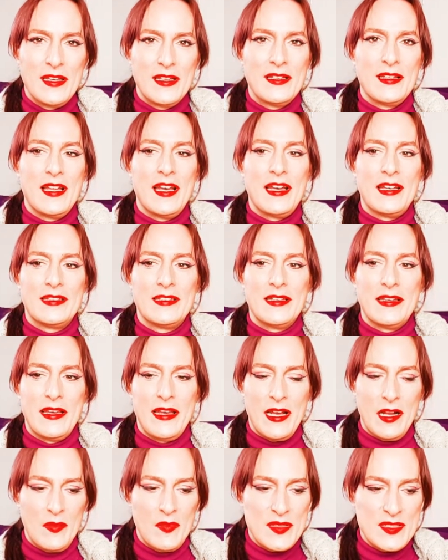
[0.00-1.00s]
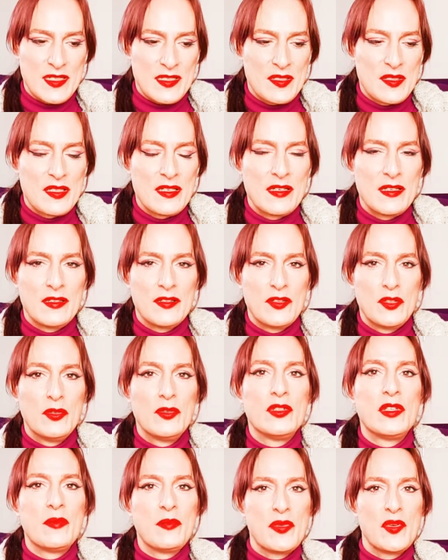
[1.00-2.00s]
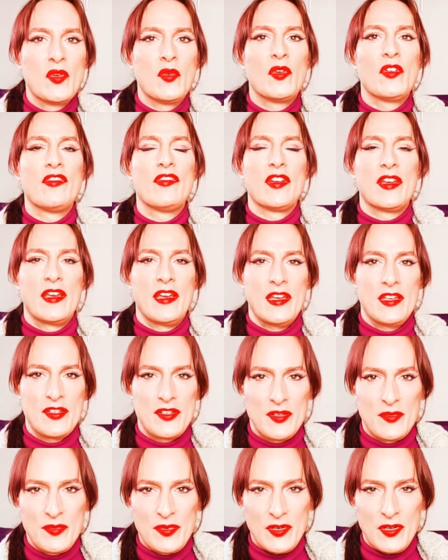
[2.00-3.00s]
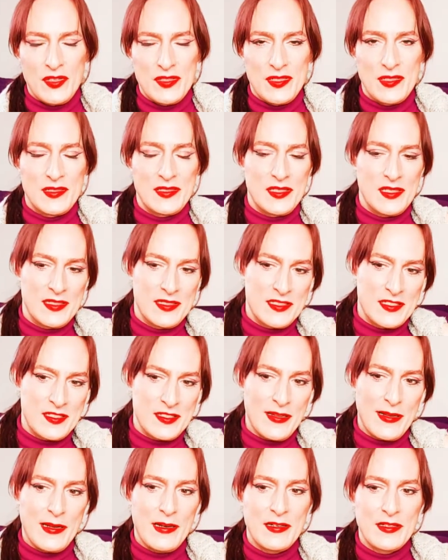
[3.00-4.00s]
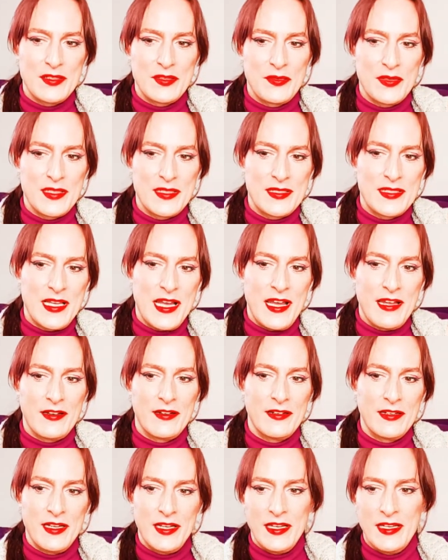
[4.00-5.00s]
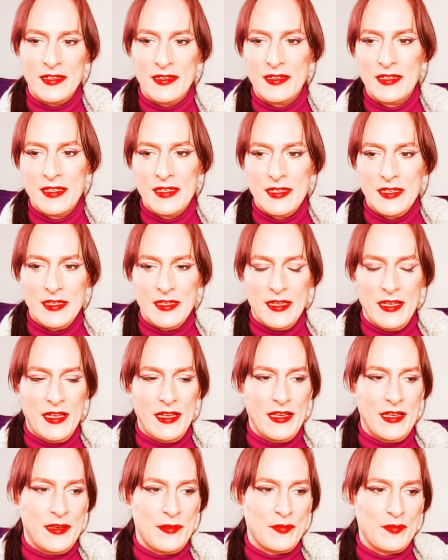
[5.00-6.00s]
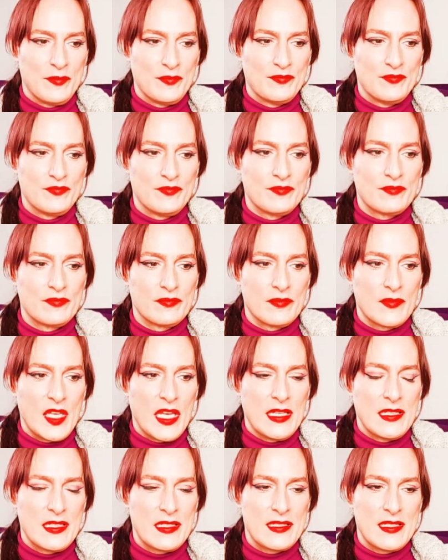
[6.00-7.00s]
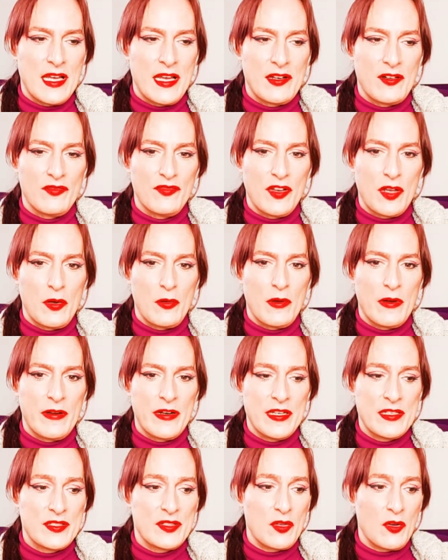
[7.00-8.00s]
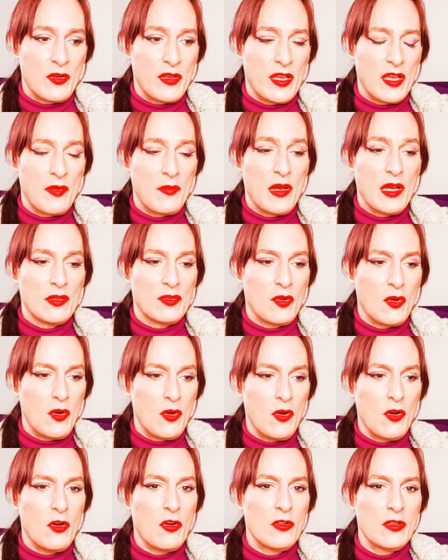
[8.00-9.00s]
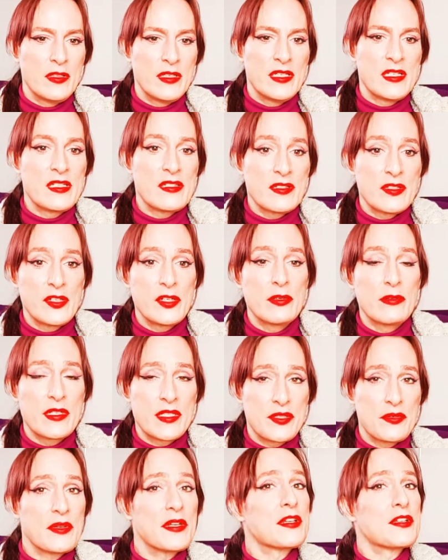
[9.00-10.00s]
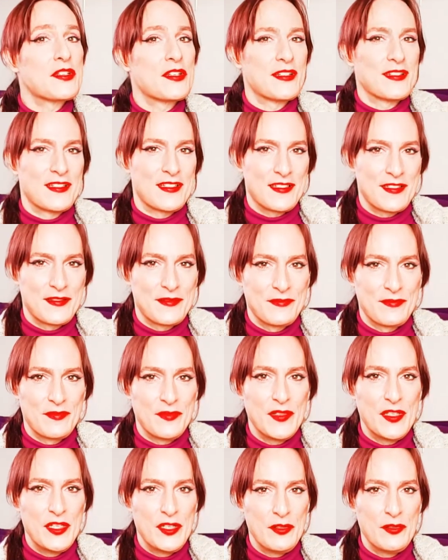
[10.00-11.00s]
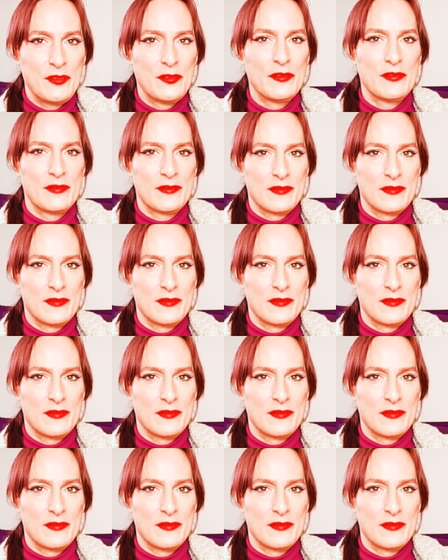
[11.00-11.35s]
that helps us do the purification process. It starts with Saturn in um, in the sign of Aquarius, talking about all these new restrictions, new